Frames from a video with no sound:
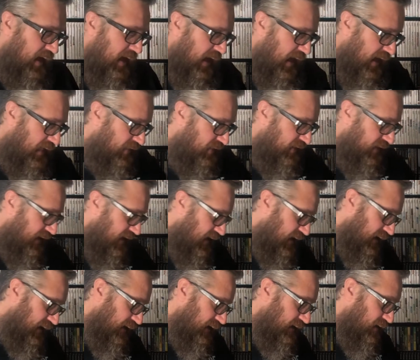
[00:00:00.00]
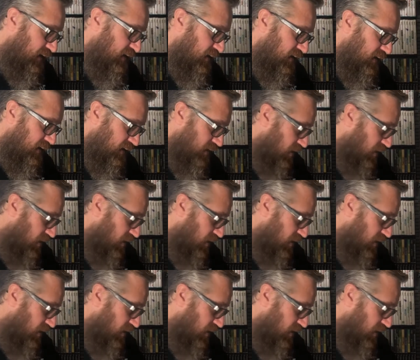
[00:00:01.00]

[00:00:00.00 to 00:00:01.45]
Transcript: then, oh